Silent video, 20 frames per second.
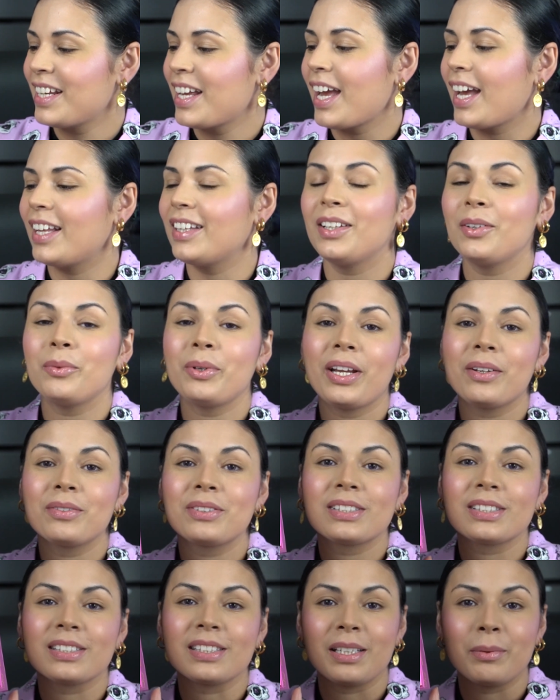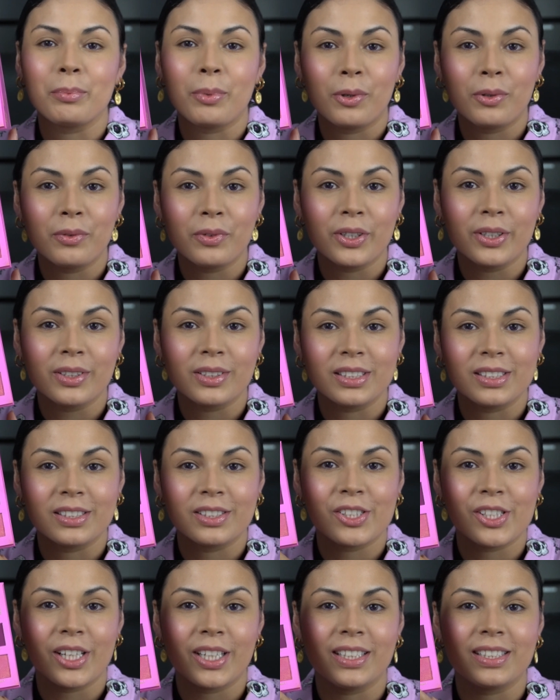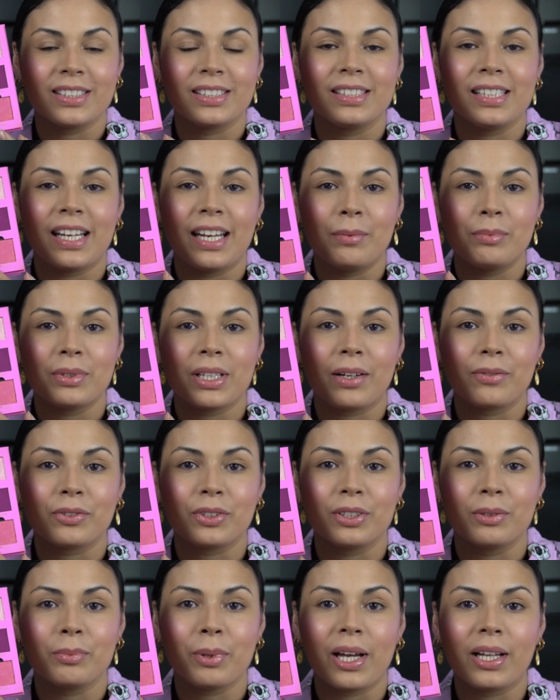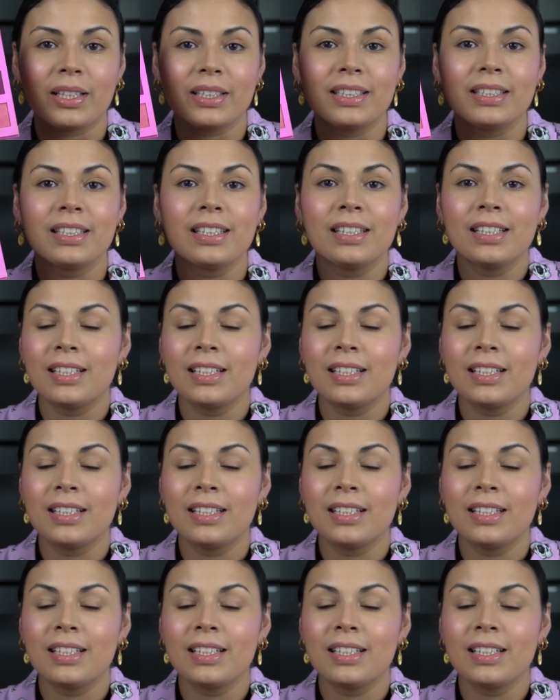And then we have Sleepover. This shade is named after the palette.